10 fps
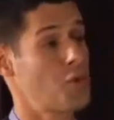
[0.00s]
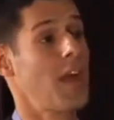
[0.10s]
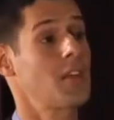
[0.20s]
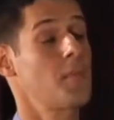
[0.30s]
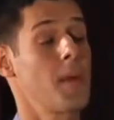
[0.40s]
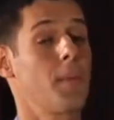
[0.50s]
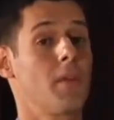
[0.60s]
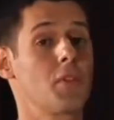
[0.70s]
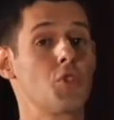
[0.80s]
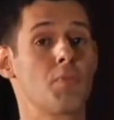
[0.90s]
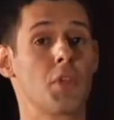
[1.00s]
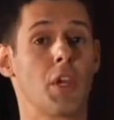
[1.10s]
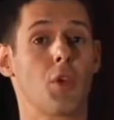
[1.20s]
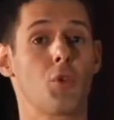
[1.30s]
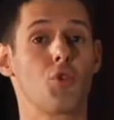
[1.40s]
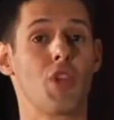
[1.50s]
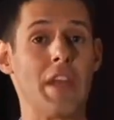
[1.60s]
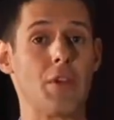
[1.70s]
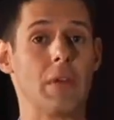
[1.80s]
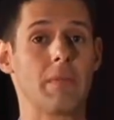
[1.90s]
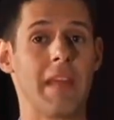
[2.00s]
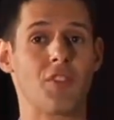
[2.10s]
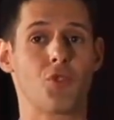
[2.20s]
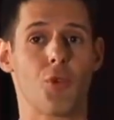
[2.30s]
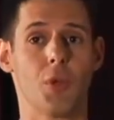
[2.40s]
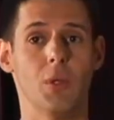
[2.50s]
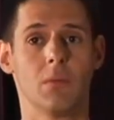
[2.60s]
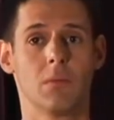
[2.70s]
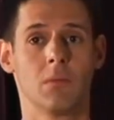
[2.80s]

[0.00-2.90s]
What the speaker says: attracted to people of a particular gender. That's true.